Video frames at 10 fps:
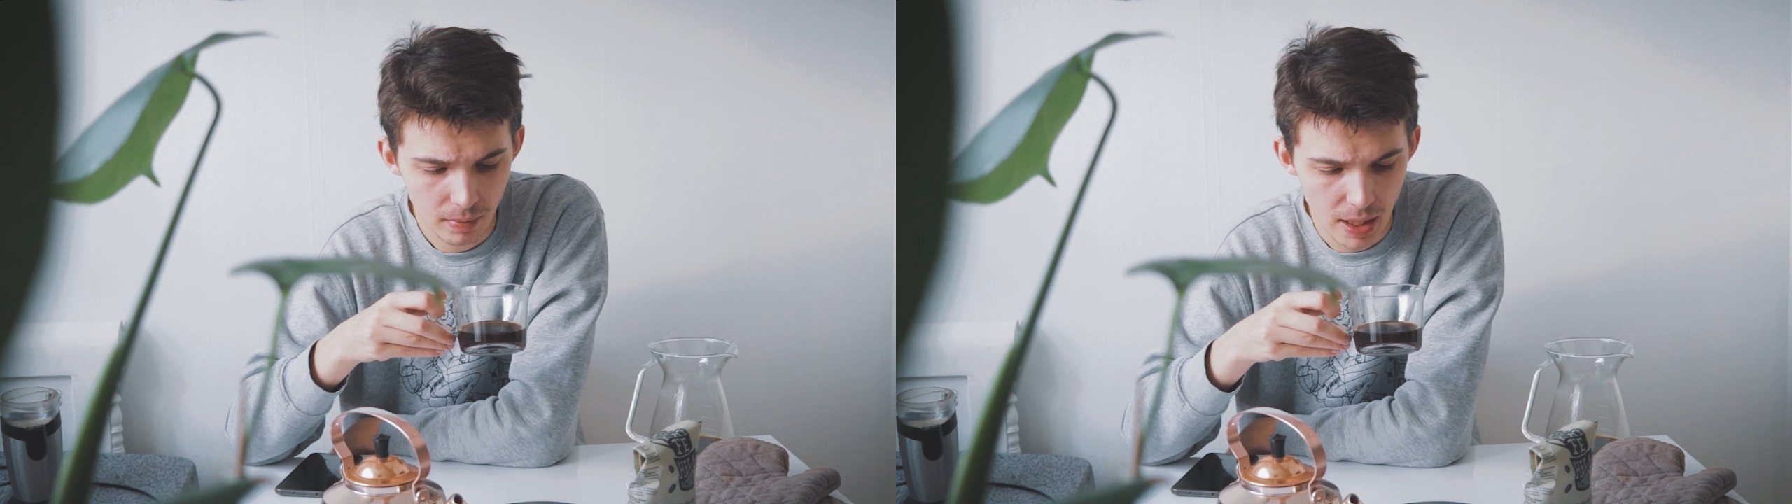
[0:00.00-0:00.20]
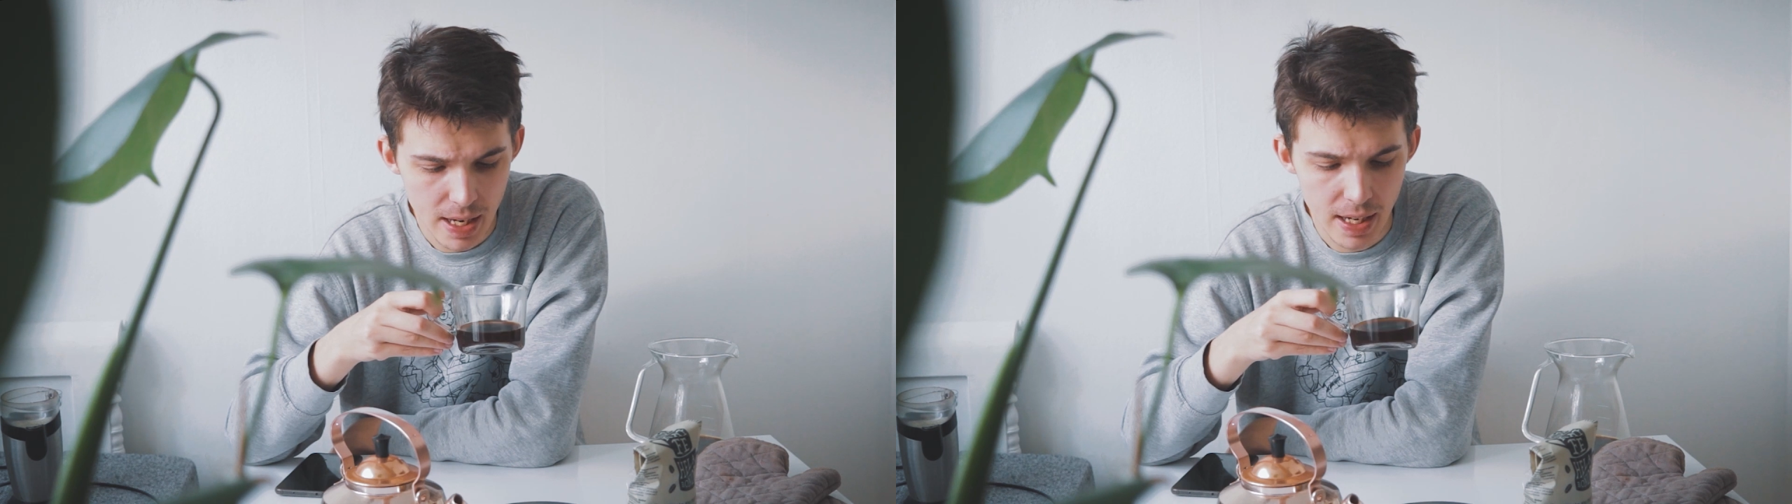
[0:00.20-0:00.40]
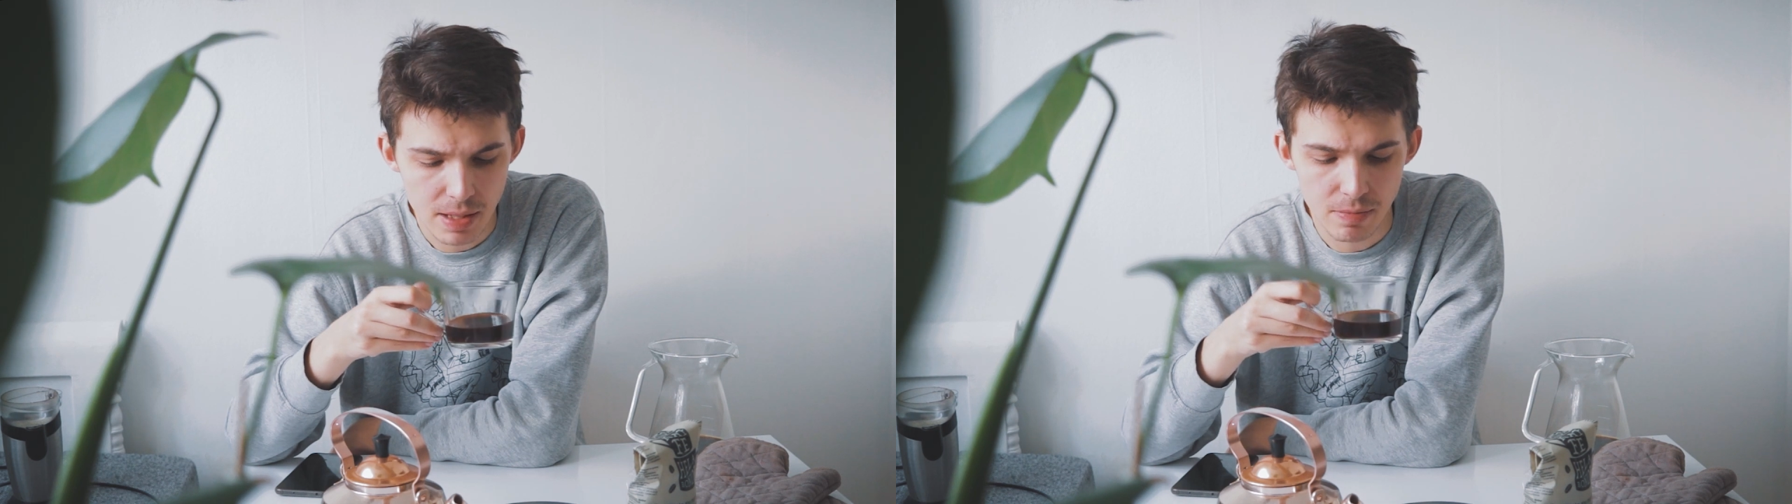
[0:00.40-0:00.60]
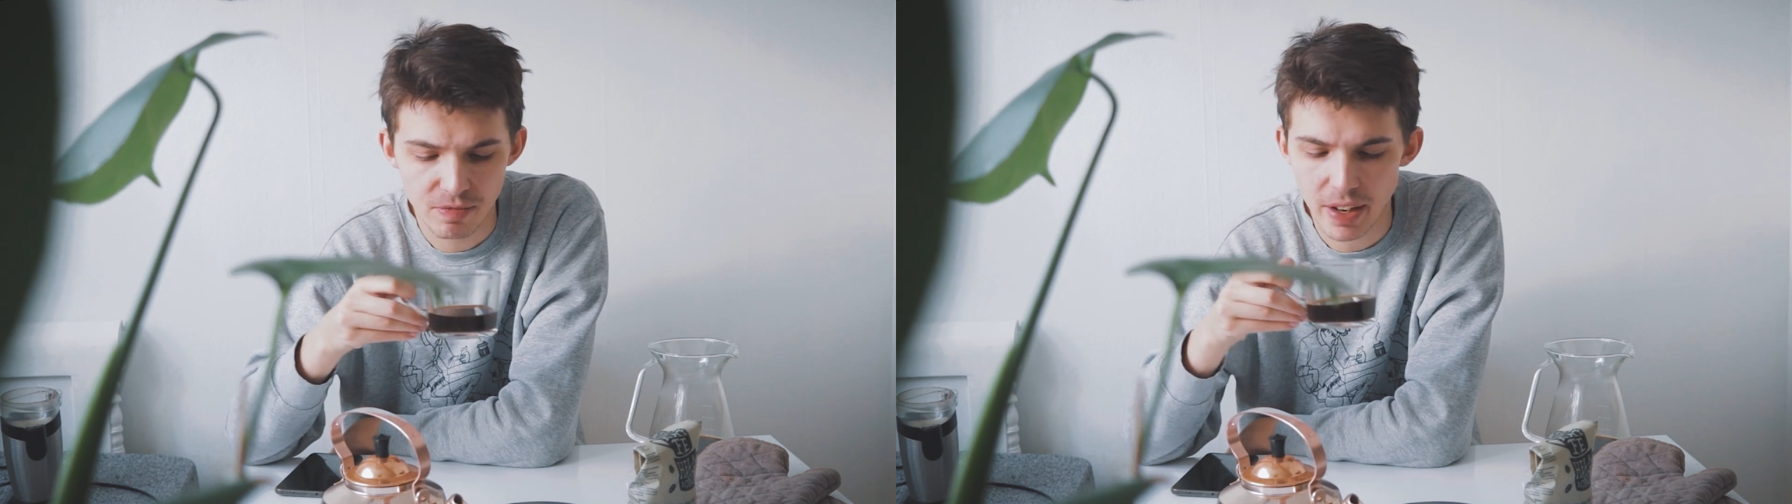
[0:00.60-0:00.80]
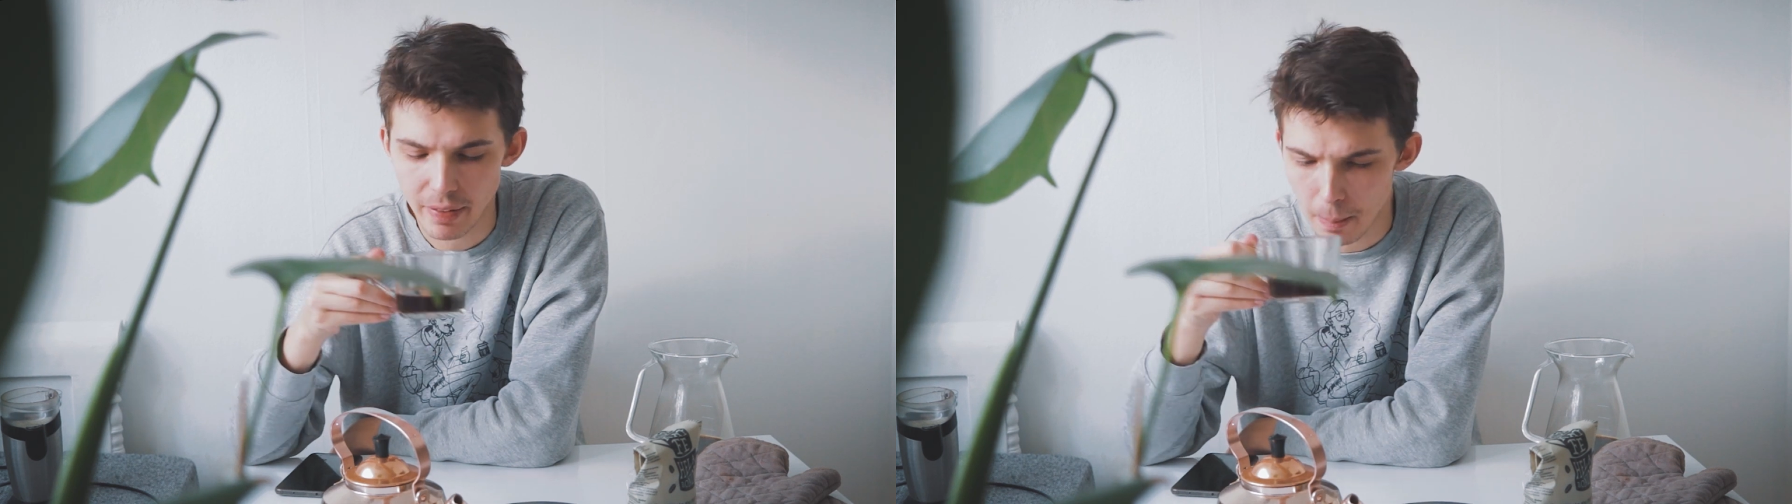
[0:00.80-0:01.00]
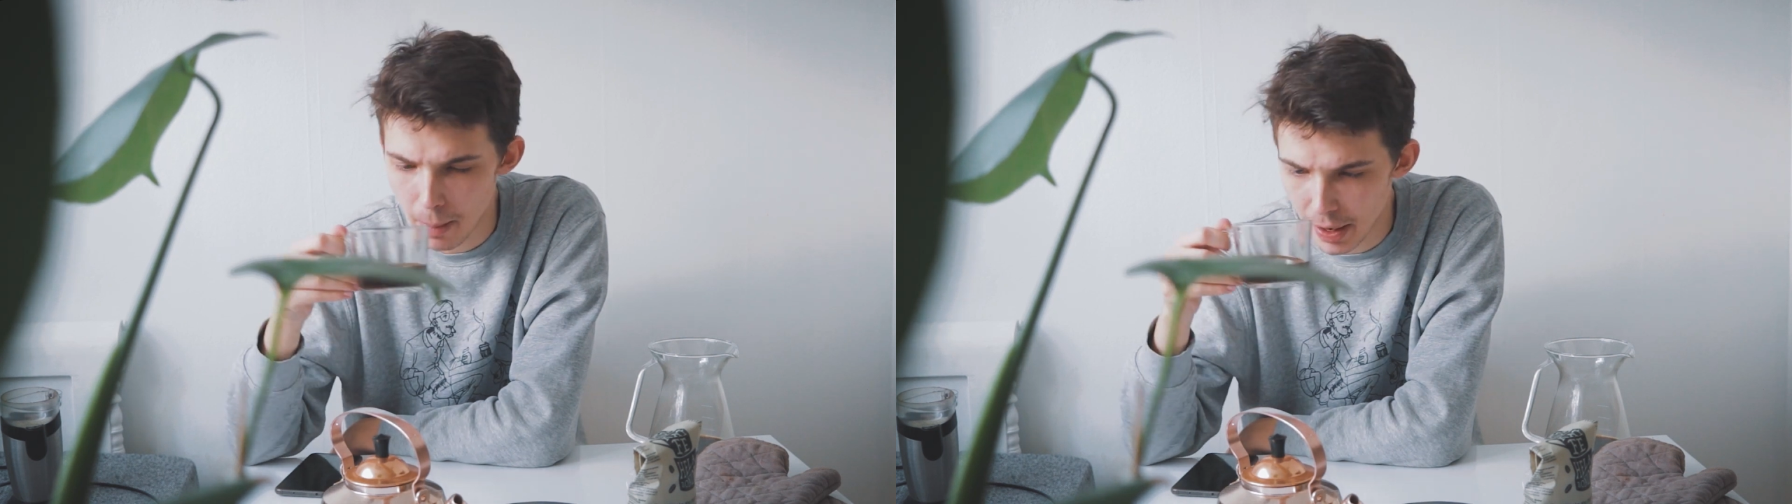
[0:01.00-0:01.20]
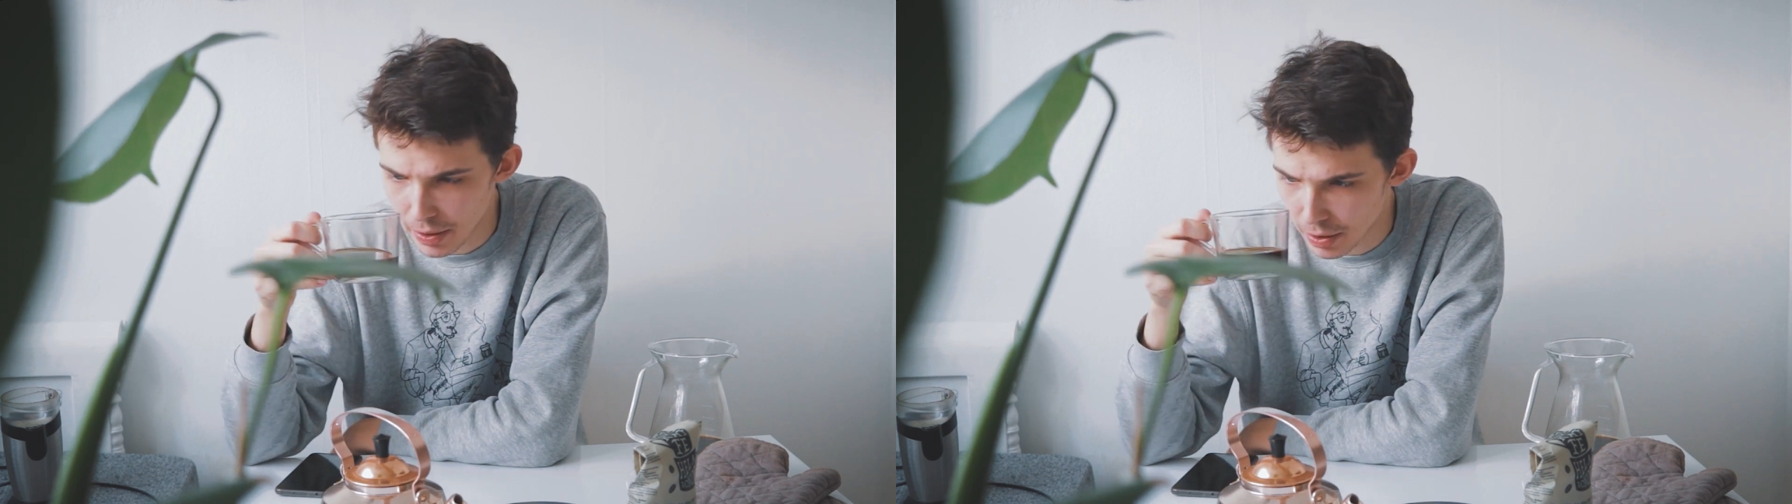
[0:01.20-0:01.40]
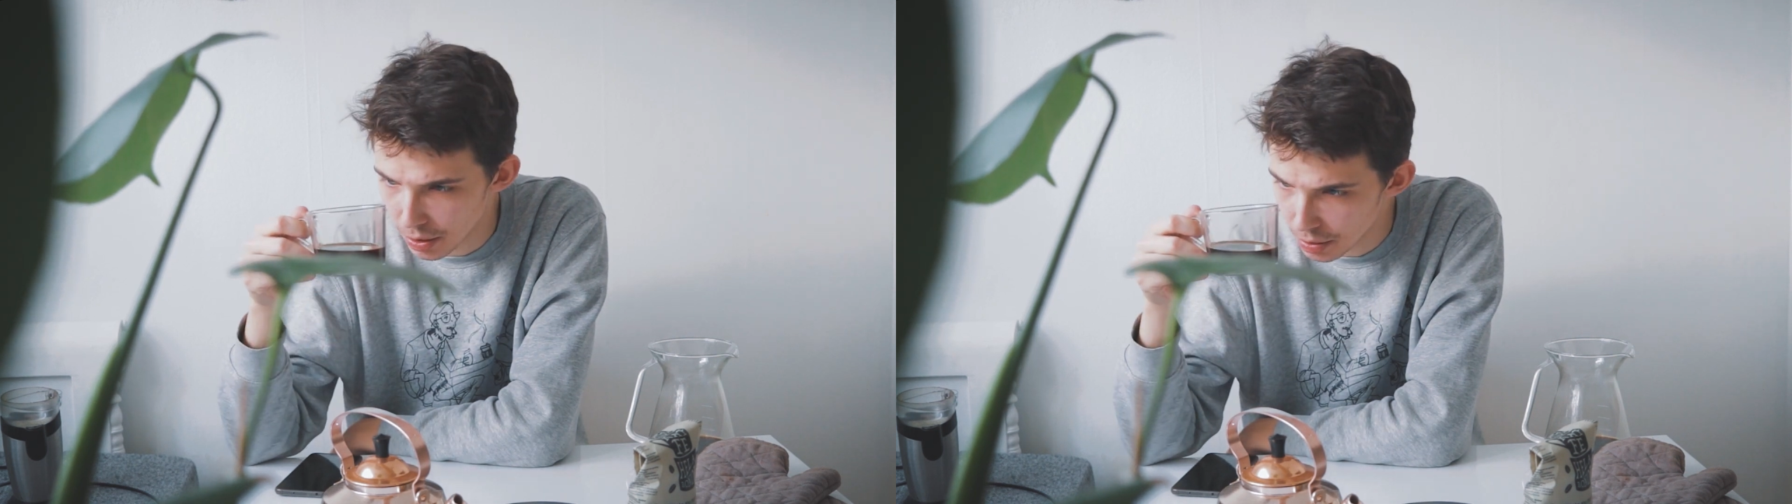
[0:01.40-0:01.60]
It is very muddy
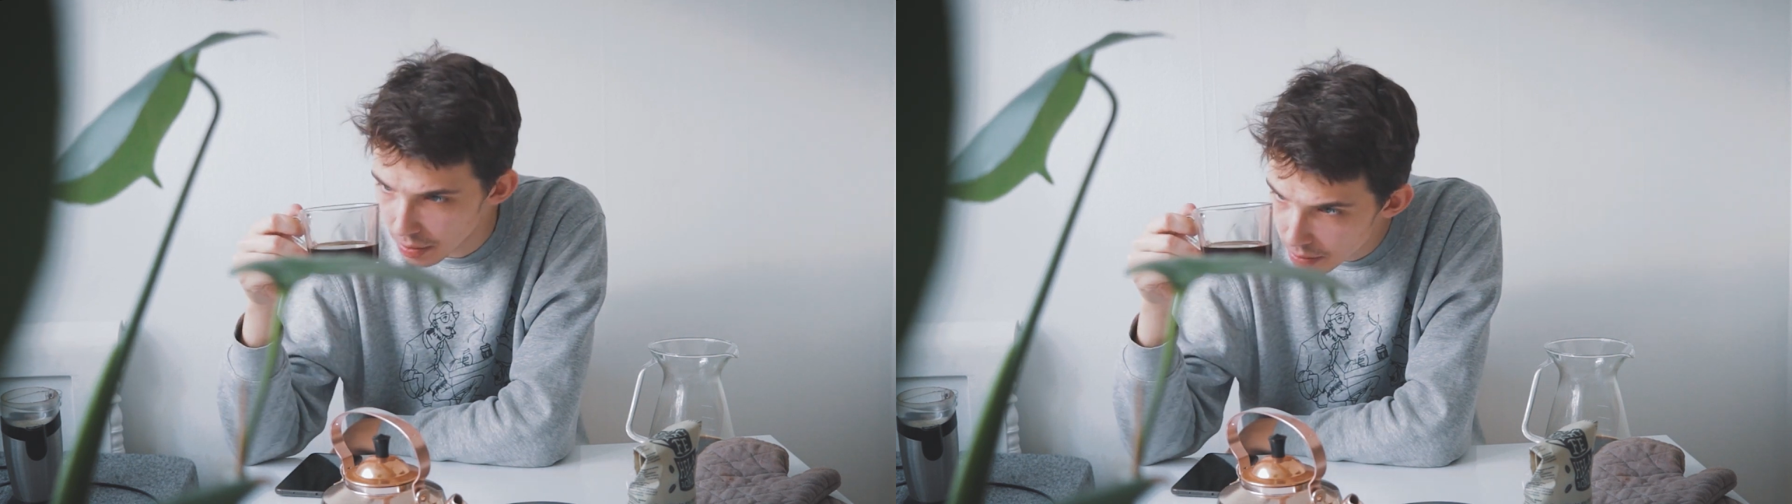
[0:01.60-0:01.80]
though.